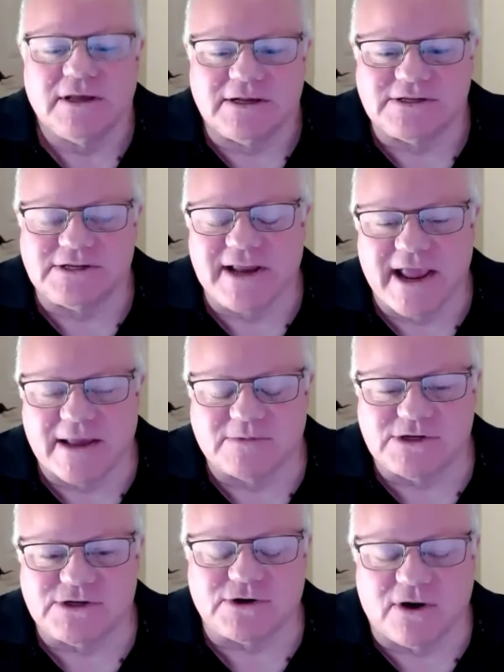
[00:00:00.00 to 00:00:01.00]
His
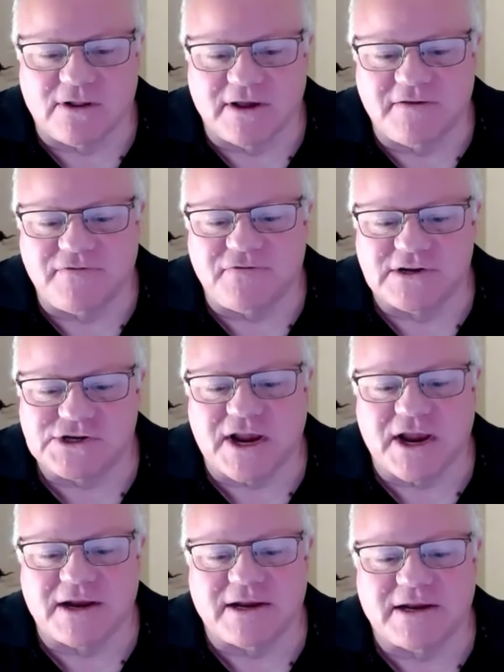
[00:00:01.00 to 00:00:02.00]
name's Charlie
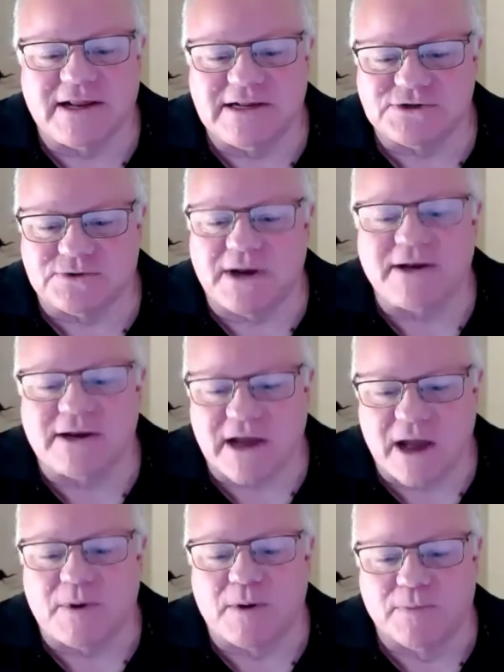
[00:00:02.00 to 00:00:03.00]
Fishkin, and he's written a
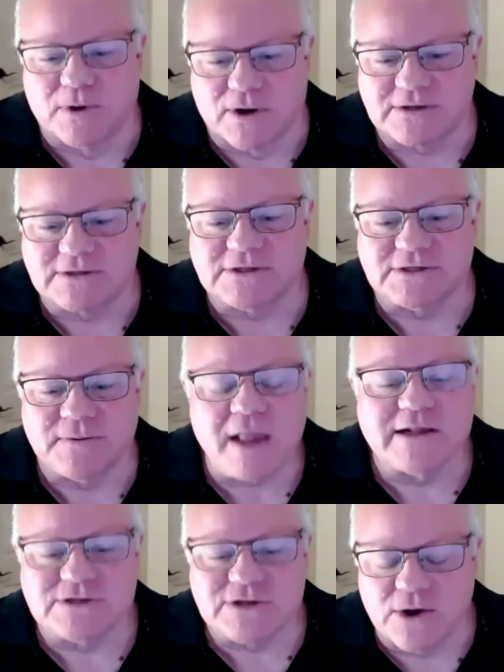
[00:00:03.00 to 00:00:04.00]
couple books.
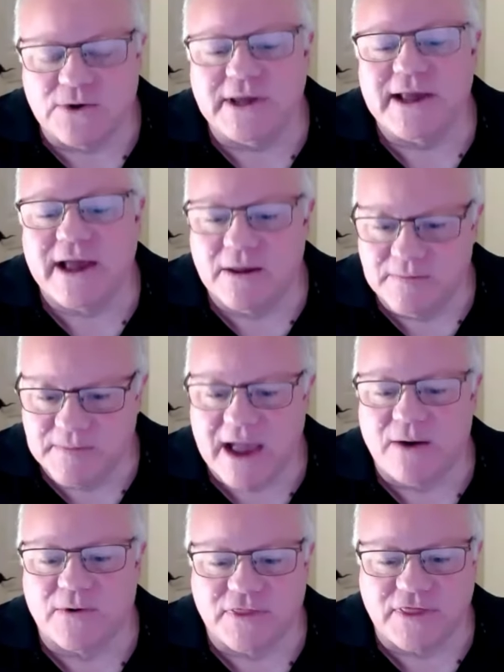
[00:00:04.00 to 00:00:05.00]
And so he helped me
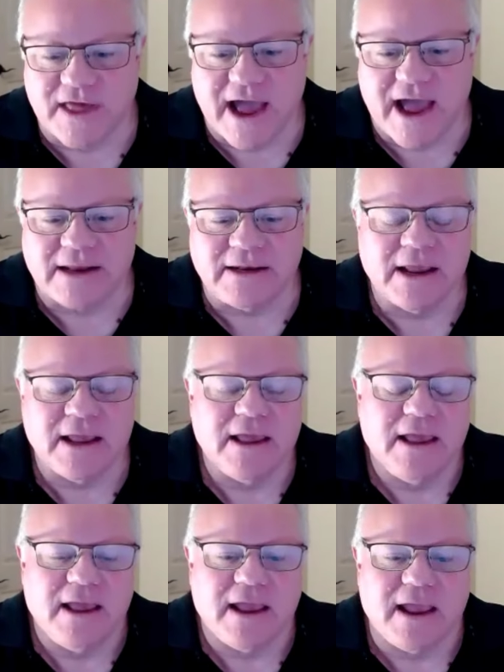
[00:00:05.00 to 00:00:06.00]
out with that.
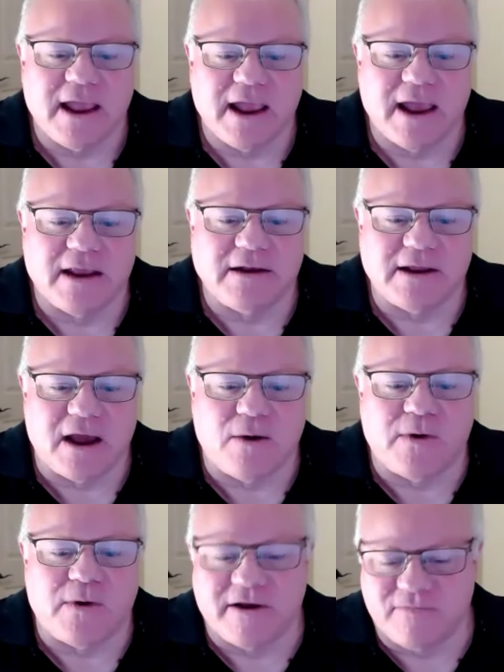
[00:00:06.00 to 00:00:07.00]
And
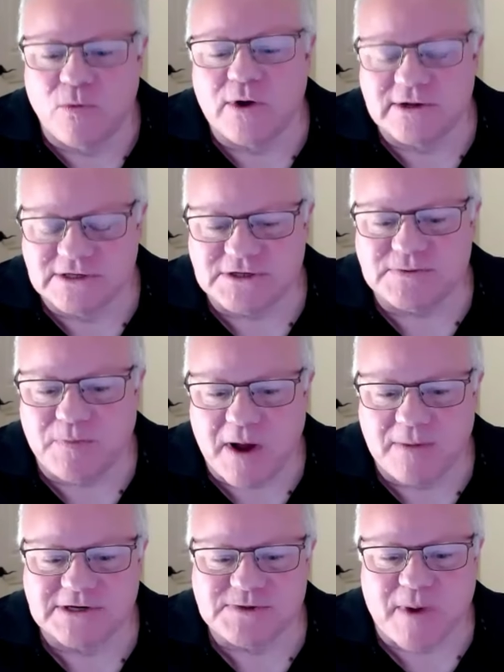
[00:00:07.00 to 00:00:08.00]
one of them was
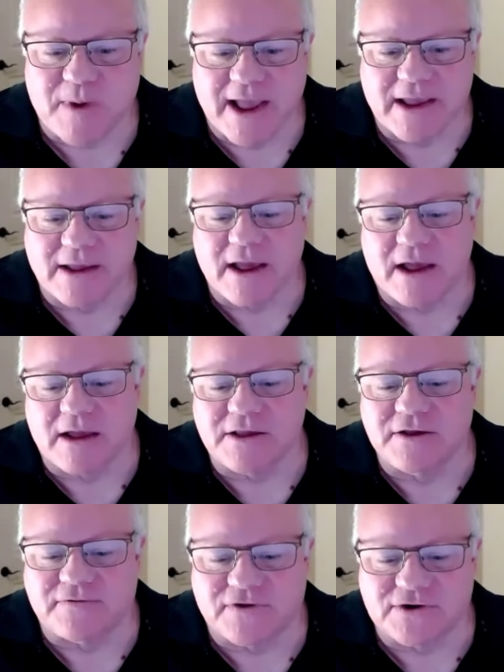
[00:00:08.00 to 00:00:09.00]
published by
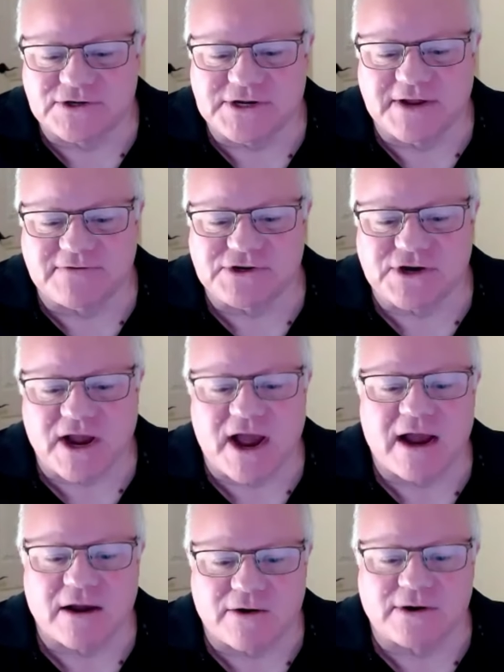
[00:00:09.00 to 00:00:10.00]
University of
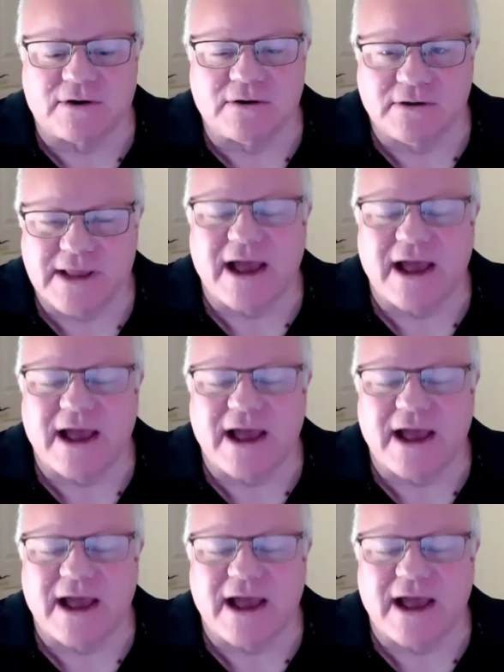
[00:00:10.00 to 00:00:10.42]
Chicago